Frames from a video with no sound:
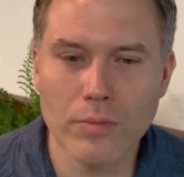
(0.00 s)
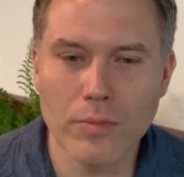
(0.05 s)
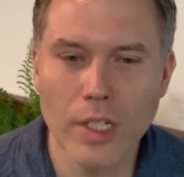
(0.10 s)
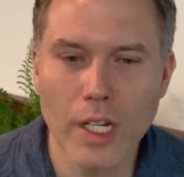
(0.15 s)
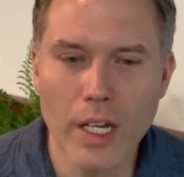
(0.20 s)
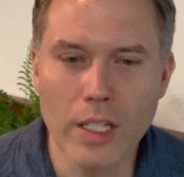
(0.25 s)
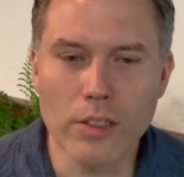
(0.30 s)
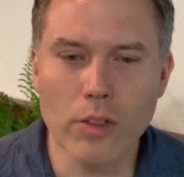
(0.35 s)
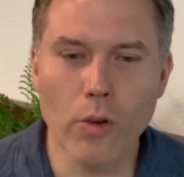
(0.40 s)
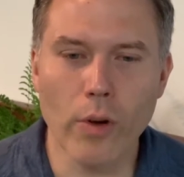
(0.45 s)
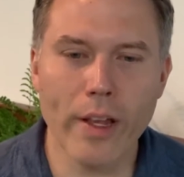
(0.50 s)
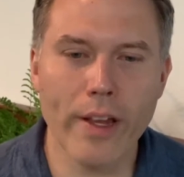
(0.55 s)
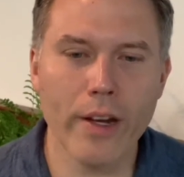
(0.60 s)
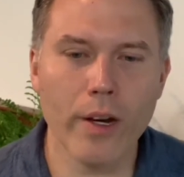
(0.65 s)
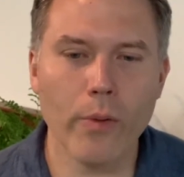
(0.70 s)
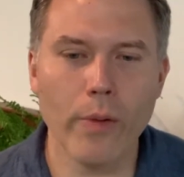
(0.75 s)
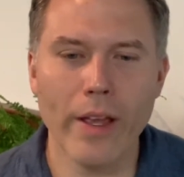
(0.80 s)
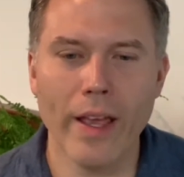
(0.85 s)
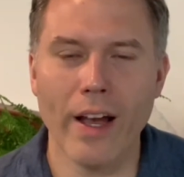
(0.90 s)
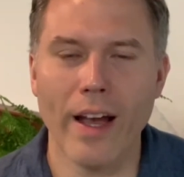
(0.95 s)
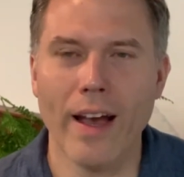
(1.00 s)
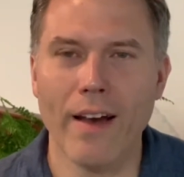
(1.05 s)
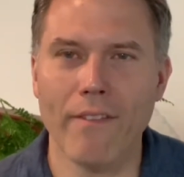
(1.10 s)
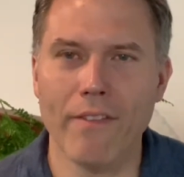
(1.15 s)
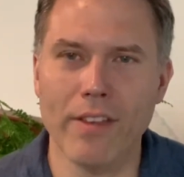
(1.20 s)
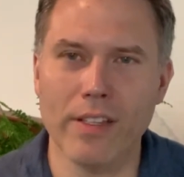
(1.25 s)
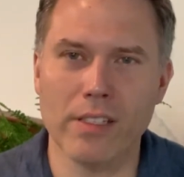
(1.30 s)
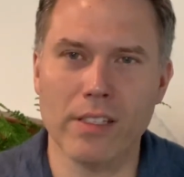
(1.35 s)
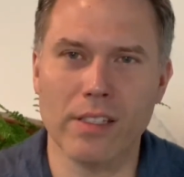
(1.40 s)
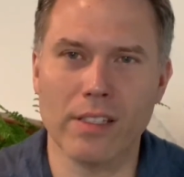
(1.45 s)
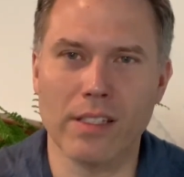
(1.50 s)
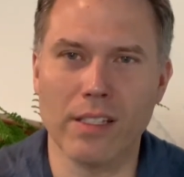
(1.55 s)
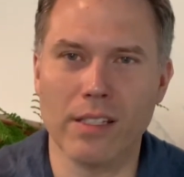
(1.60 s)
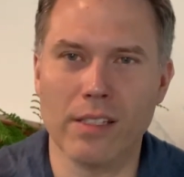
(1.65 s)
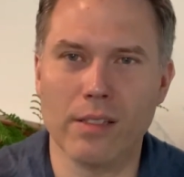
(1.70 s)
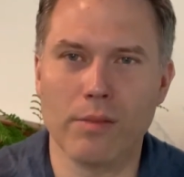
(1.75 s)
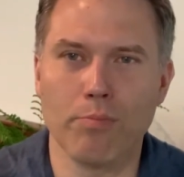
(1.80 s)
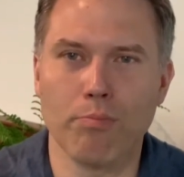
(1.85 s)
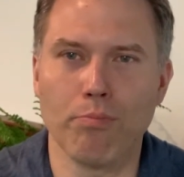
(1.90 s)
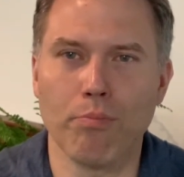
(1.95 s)
So here we have
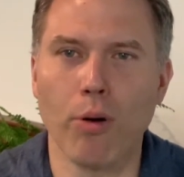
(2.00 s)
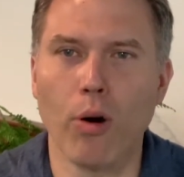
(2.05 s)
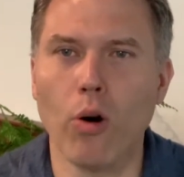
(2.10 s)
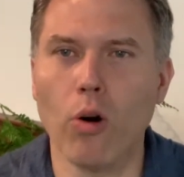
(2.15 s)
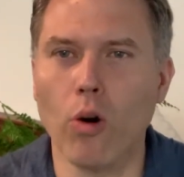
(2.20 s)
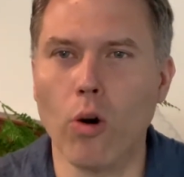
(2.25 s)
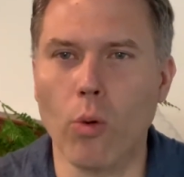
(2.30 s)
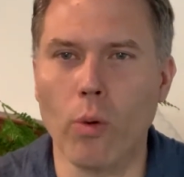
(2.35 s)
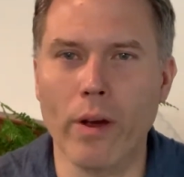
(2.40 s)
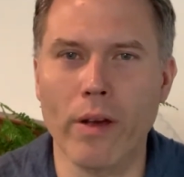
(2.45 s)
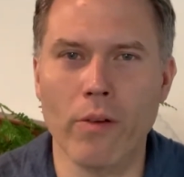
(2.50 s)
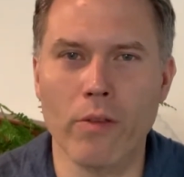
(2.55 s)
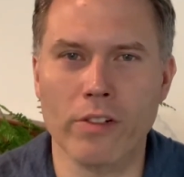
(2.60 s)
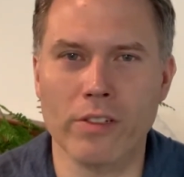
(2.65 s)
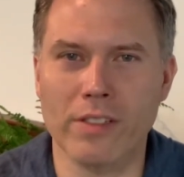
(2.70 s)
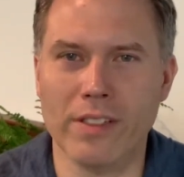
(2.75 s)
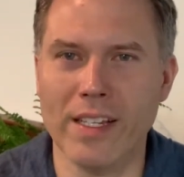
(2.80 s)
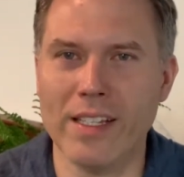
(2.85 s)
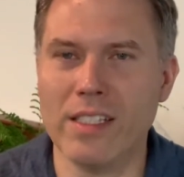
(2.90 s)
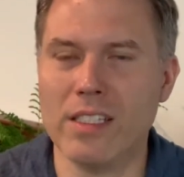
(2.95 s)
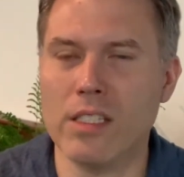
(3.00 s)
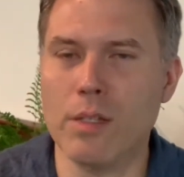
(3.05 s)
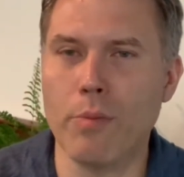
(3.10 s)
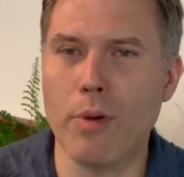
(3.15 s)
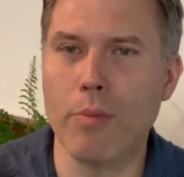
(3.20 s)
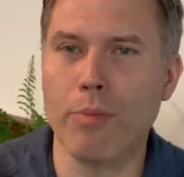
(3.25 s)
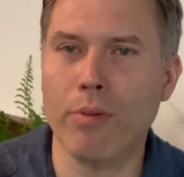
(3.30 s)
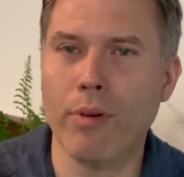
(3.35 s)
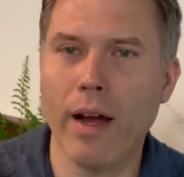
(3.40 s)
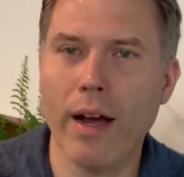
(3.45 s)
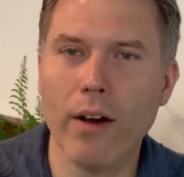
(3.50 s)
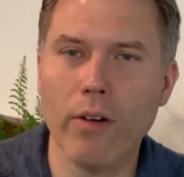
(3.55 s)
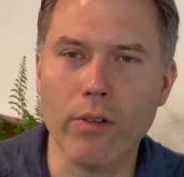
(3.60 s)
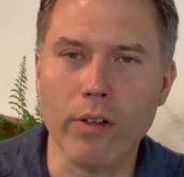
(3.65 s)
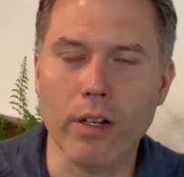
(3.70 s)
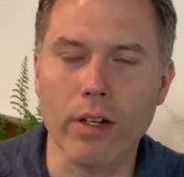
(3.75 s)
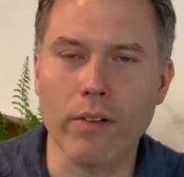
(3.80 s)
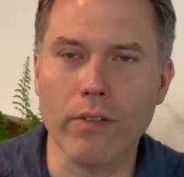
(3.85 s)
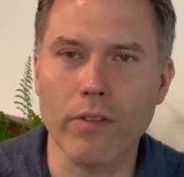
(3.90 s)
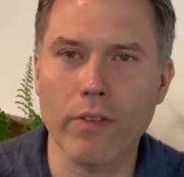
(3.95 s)
this poll. There's things to be proud
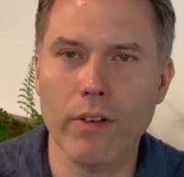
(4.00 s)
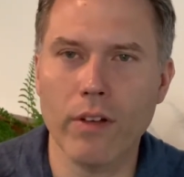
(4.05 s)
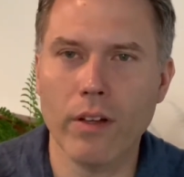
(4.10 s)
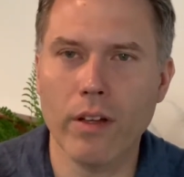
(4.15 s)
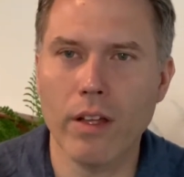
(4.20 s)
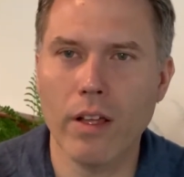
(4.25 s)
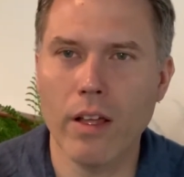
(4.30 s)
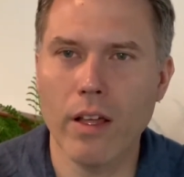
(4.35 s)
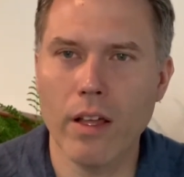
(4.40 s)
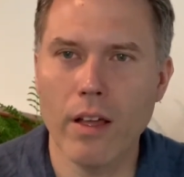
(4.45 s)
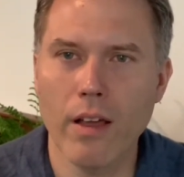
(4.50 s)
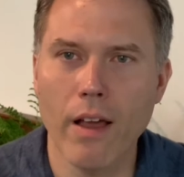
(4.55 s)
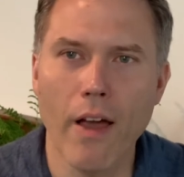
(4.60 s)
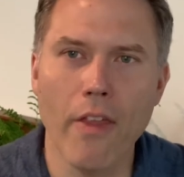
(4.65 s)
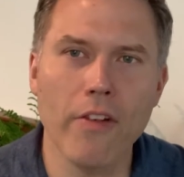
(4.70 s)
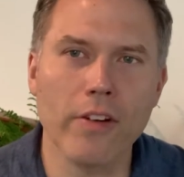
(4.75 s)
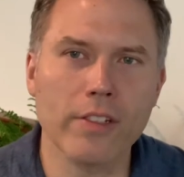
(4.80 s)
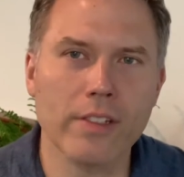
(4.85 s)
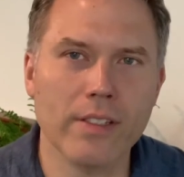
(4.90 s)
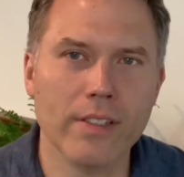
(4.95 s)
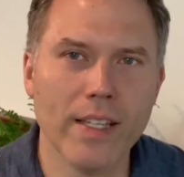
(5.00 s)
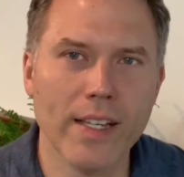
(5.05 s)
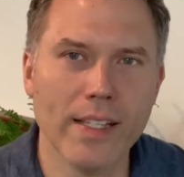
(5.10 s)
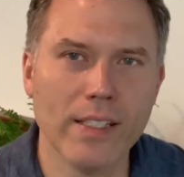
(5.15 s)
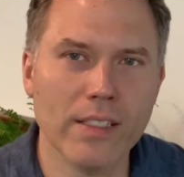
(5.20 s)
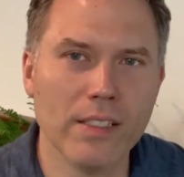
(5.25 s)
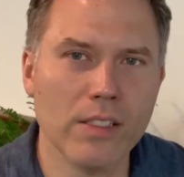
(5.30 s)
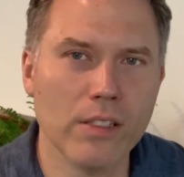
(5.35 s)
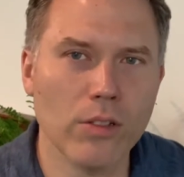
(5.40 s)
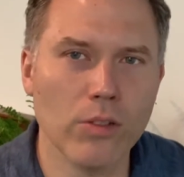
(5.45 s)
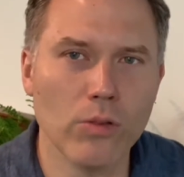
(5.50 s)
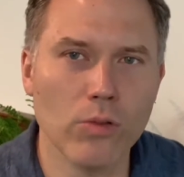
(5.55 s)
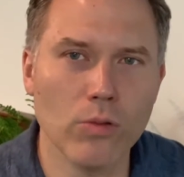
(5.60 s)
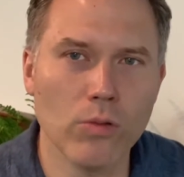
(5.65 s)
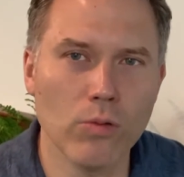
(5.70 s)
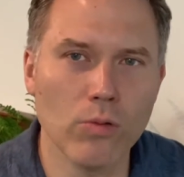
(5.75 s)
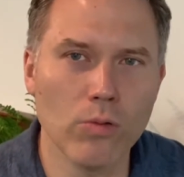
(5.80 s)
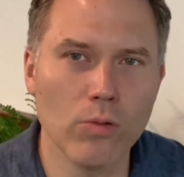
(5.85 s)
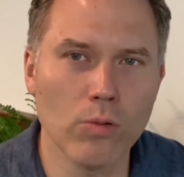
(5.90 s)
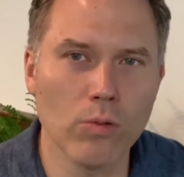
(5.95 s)
of. And there's things
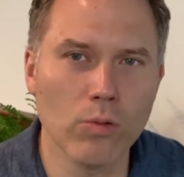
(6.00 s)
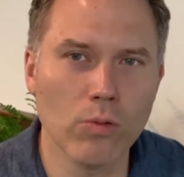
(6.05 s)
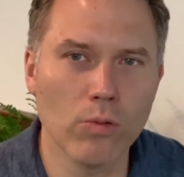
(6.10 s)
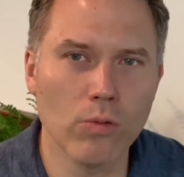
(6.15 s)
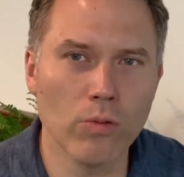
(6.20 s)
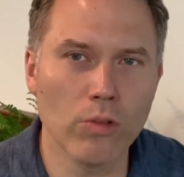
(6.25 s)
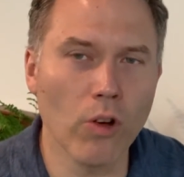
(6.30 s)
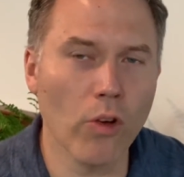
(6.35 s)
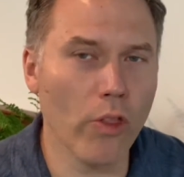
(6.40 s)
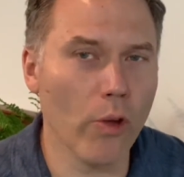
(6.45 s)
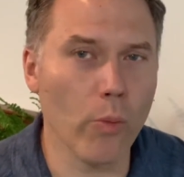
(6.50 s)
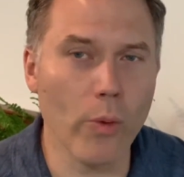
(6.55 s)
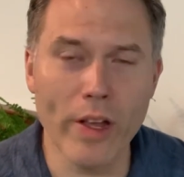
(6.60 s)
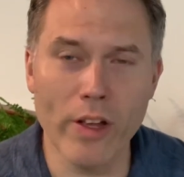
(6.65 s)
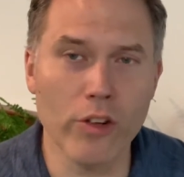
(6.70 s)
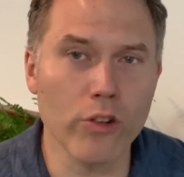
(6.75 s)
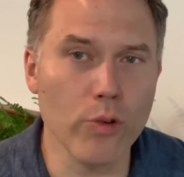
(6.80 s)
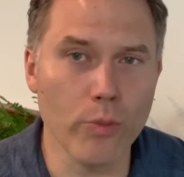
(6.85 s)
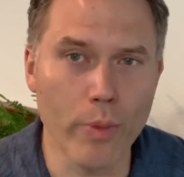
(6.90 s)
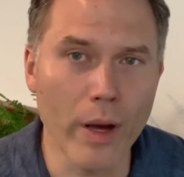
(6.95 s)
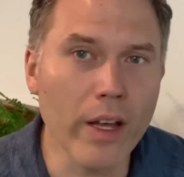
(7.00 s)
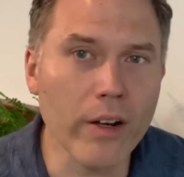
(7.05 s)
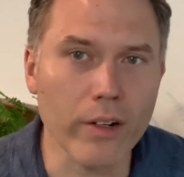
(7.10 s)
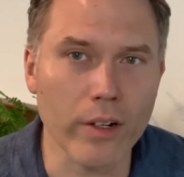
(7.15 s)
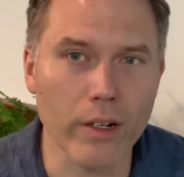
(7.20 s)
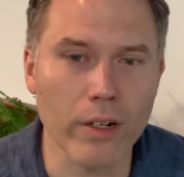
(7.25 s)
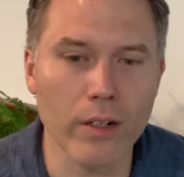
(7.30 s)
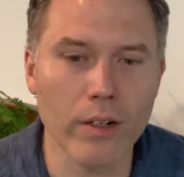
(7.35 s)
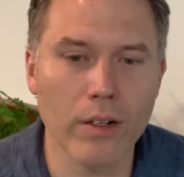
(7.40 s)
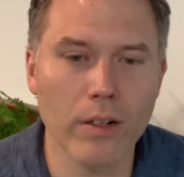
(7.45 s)
to note that we could do better.